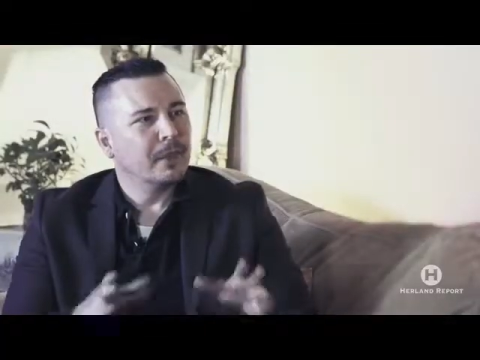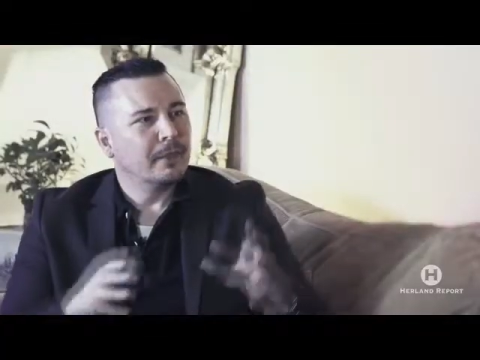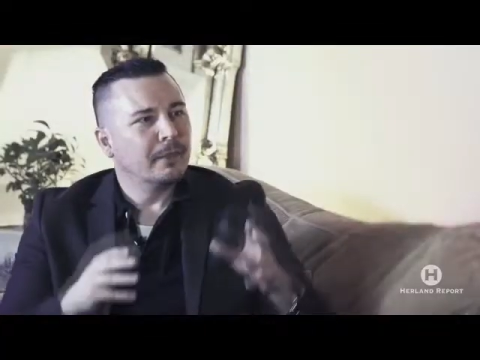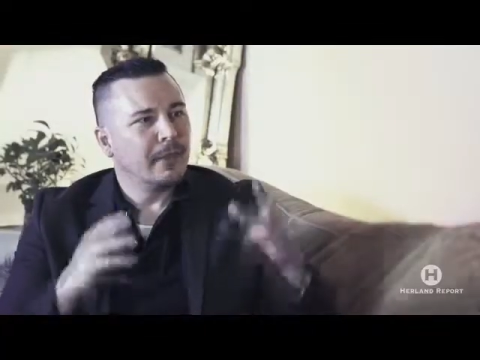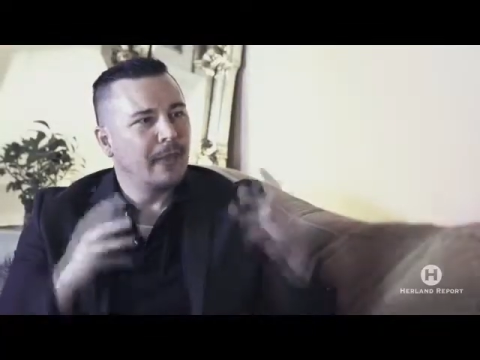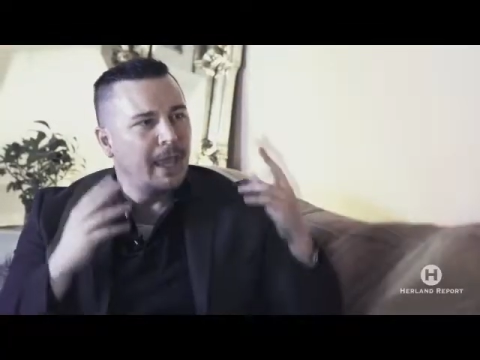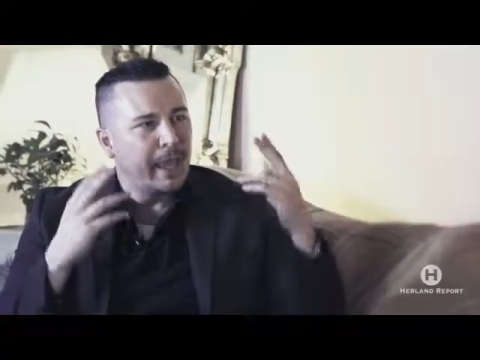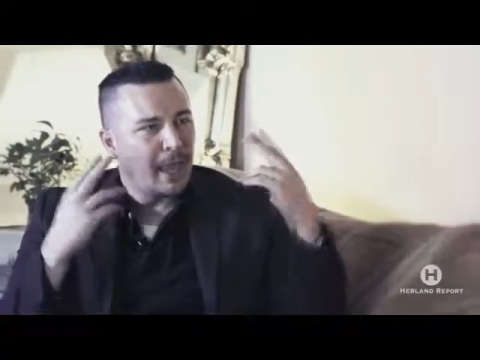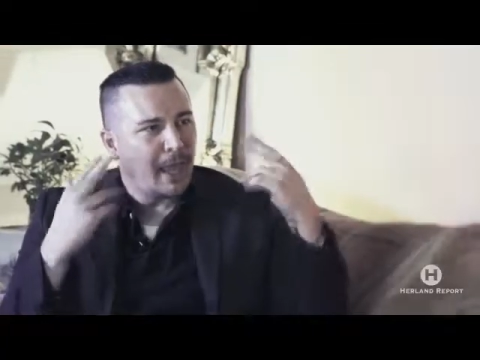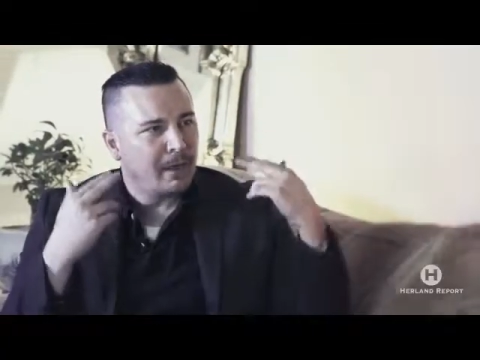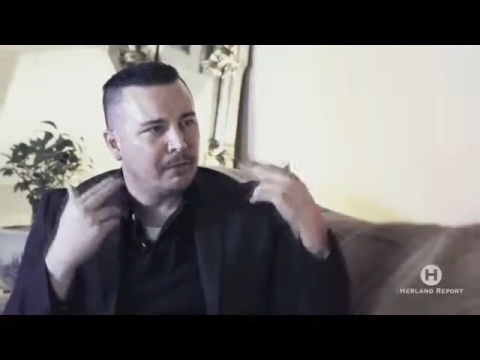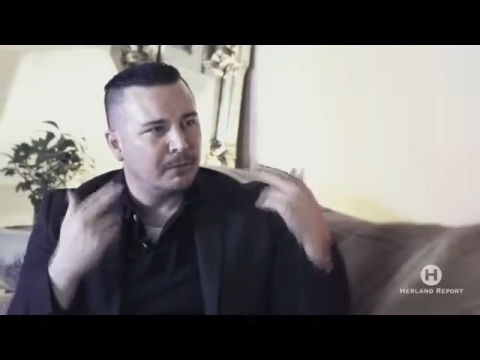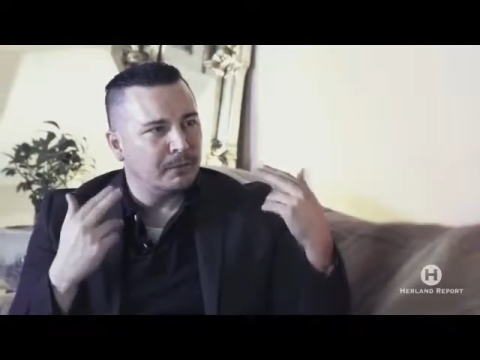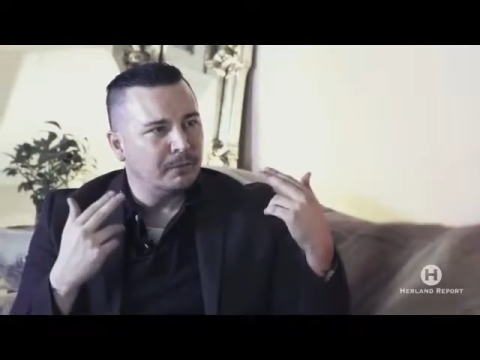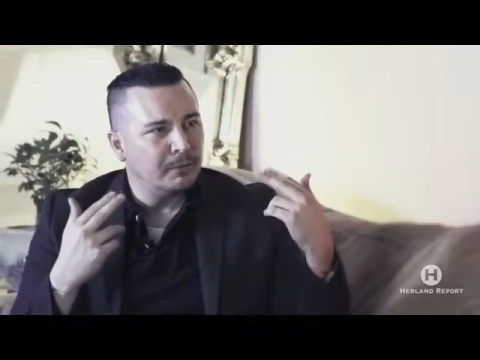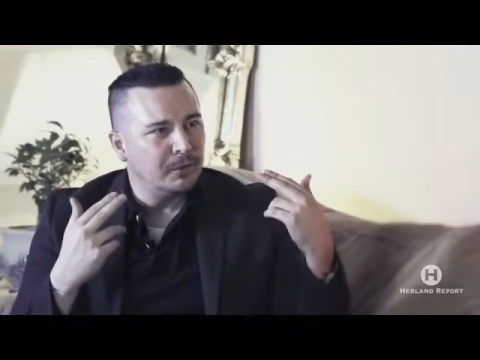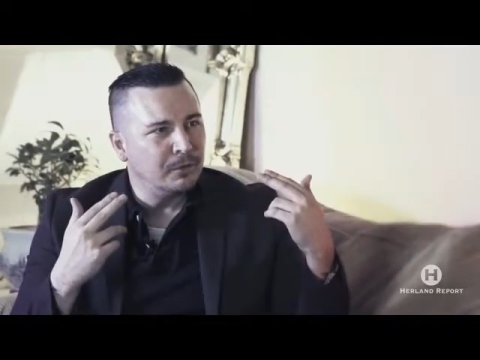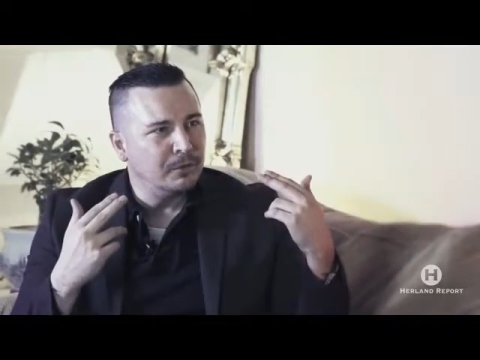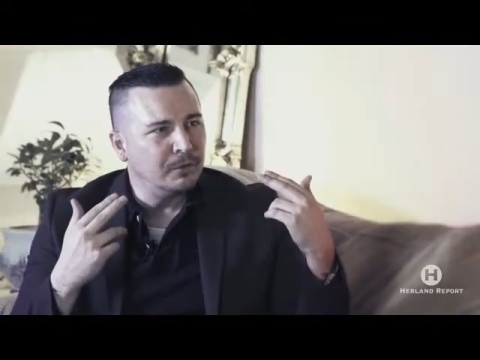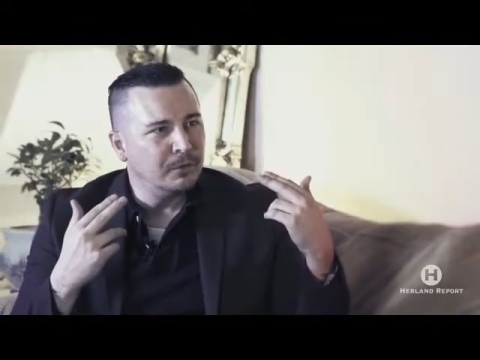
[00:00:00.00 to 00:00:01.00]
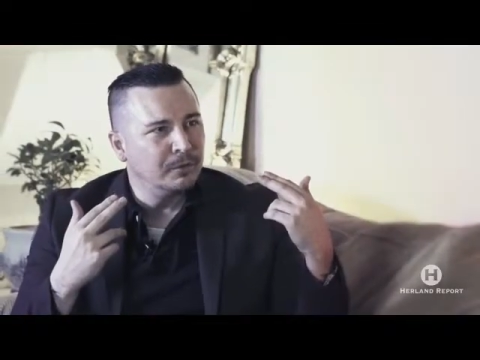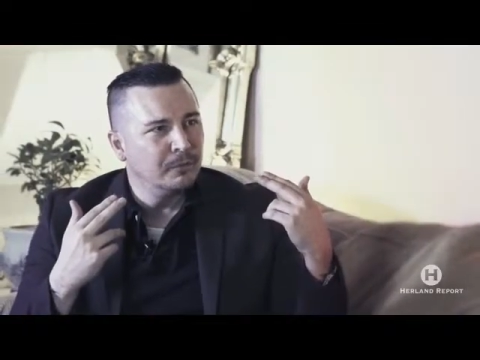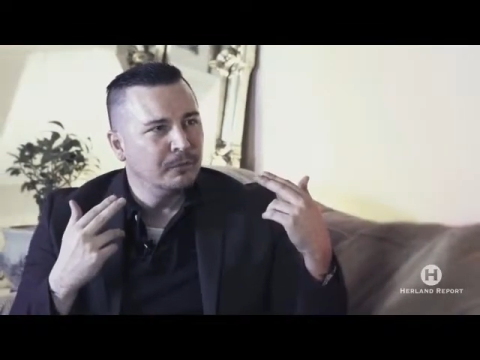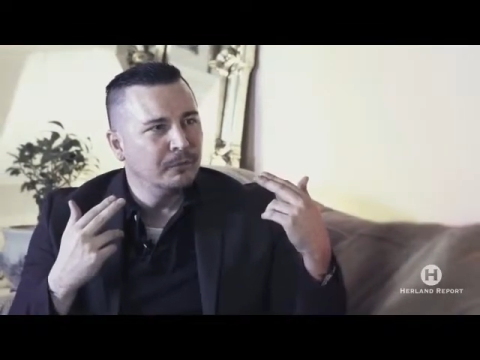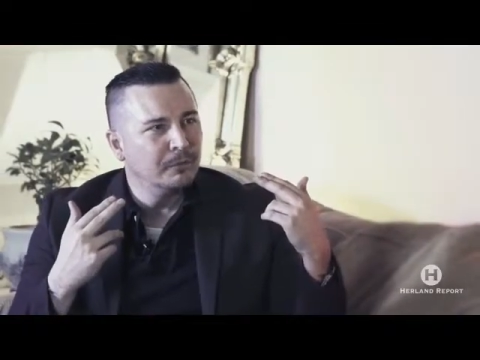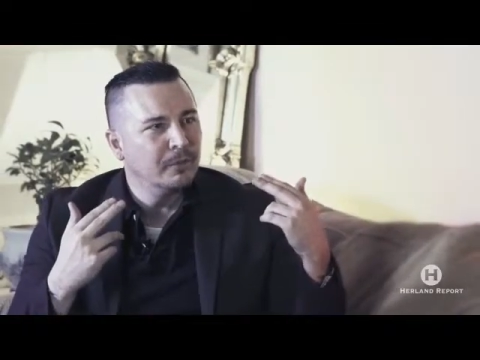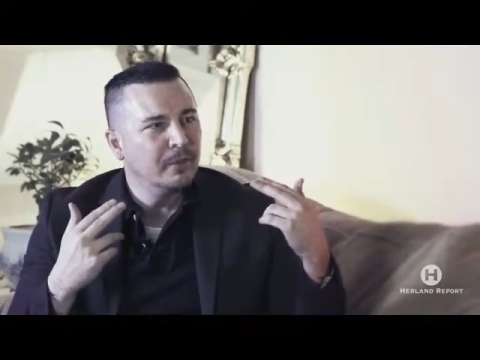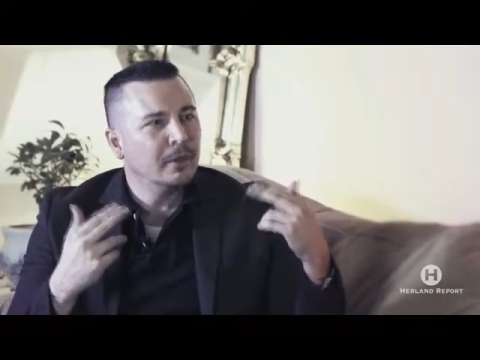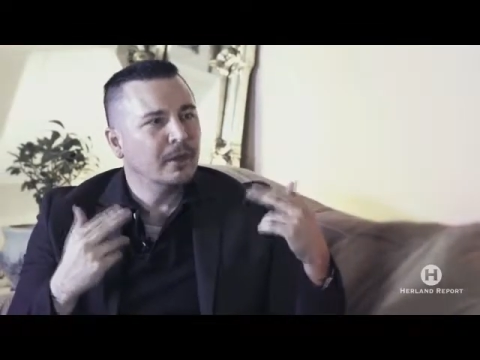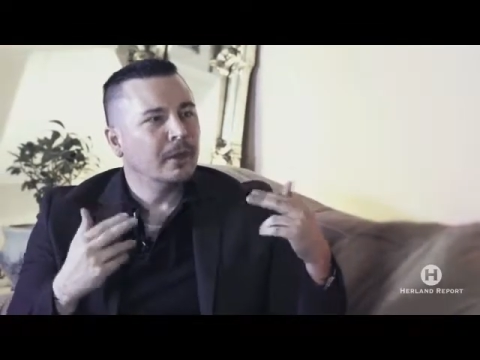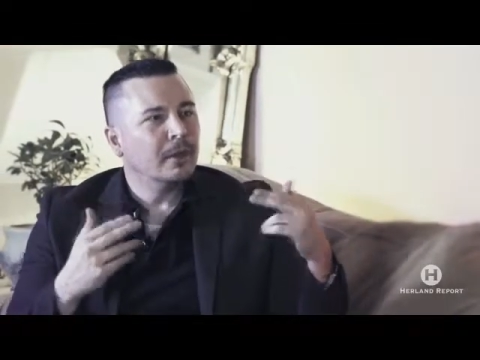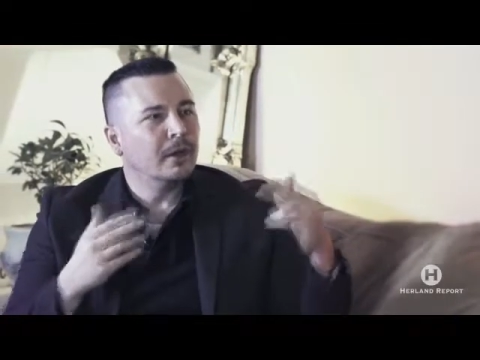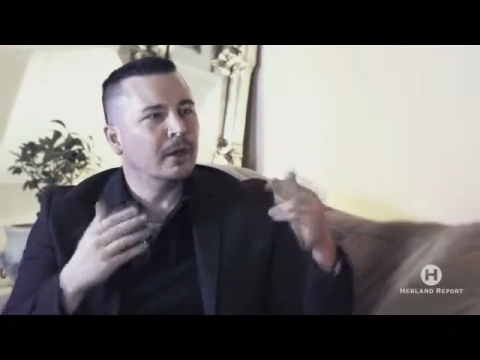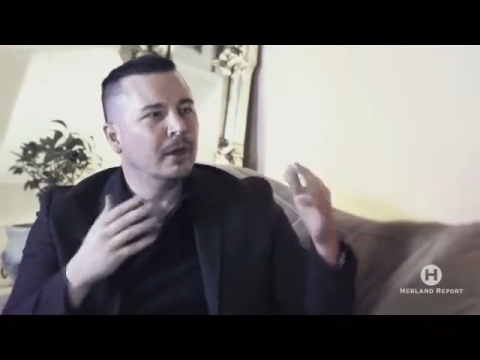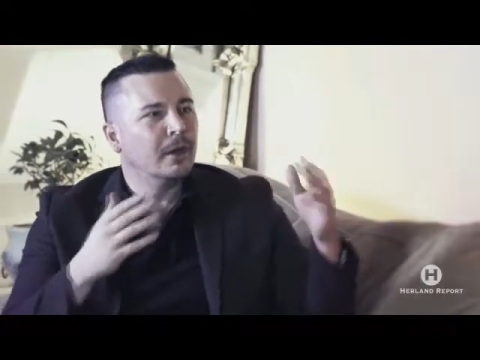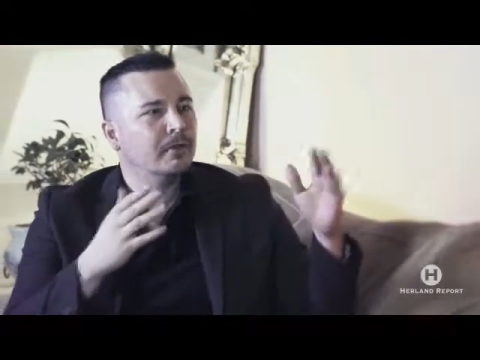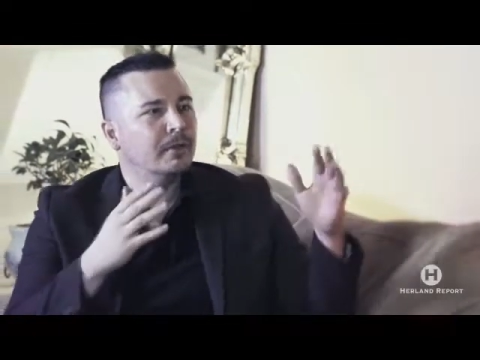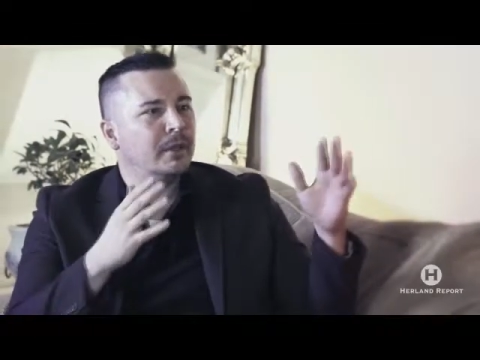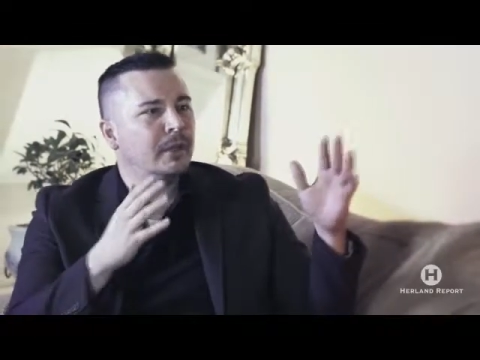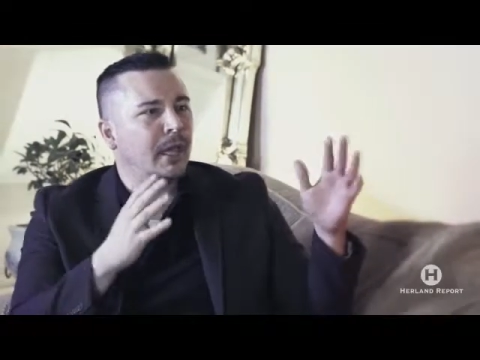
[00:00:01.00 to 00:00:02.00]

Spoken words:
they have a view of